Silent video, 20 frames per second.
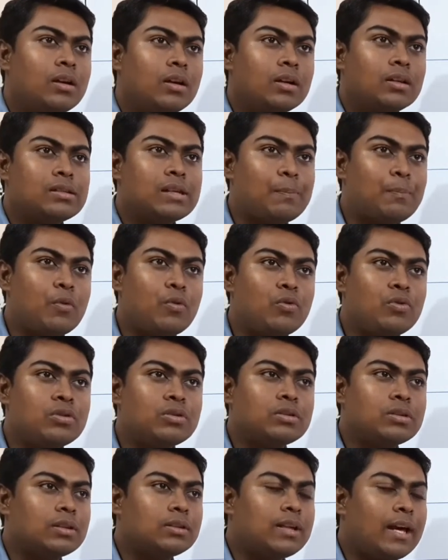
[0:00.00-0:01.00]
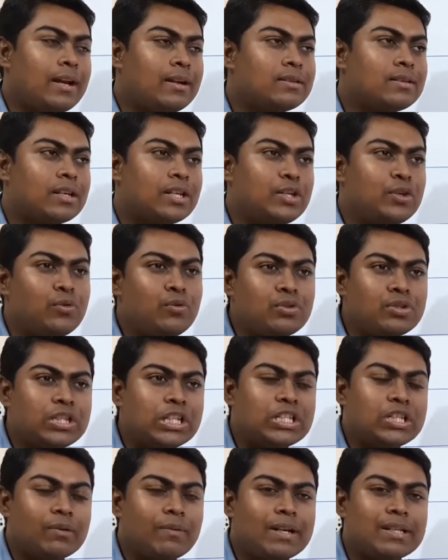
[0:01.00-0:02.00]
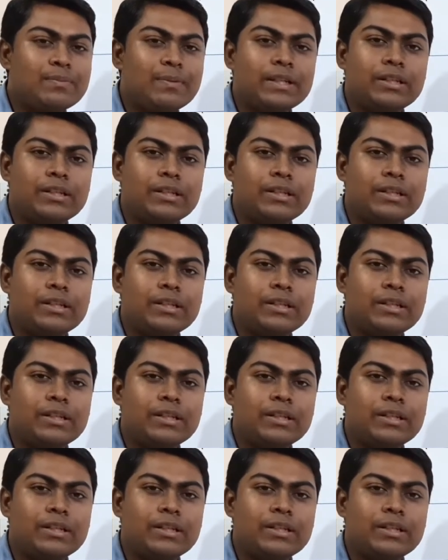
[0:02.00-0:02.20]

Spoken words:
Suppose there is a huge disturbance